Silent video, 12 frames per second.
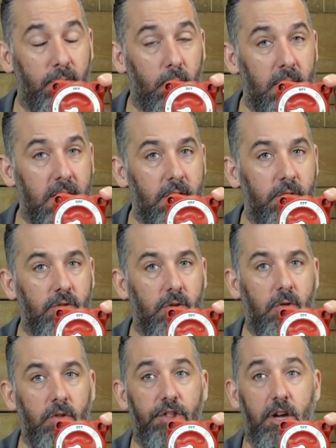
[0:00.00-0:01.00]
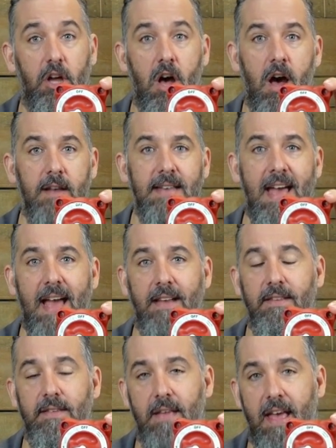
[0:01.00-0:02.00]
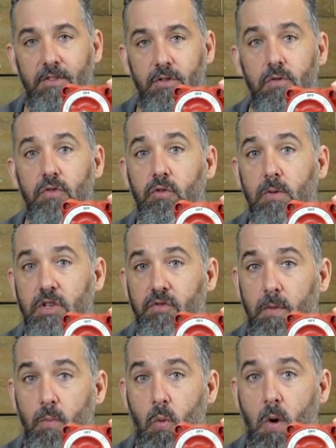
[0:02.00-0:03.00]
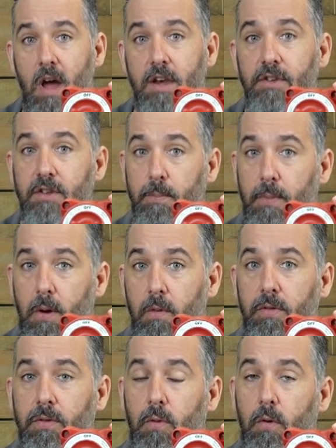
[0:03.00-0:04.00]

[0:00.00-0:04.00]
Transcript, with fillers: 40 years old, the contacts as you switch from one to both